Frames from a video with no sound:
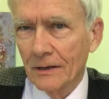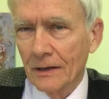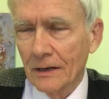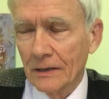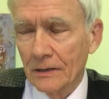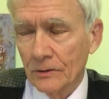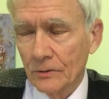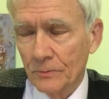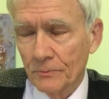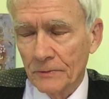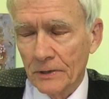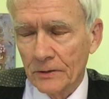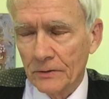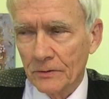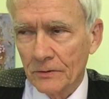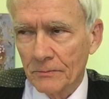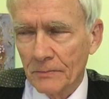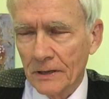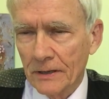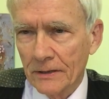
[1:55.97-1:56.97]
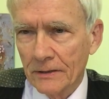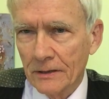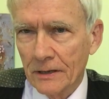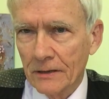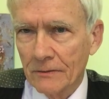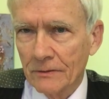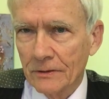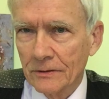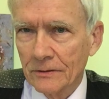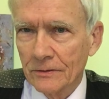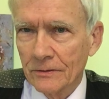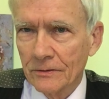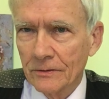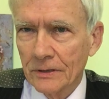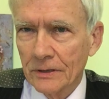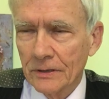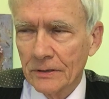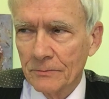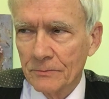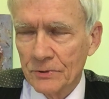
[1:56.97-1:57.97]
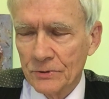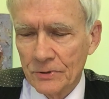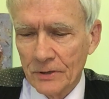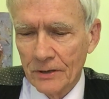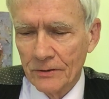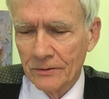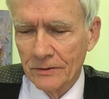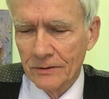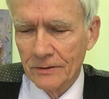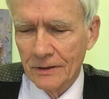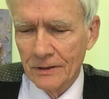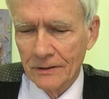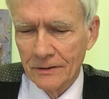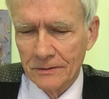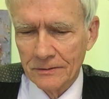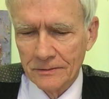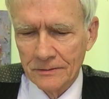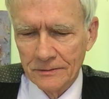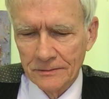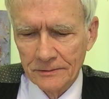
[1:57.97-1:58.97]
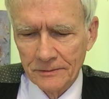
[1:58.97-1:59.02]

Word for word: I hope they don't mind having their names shouted out.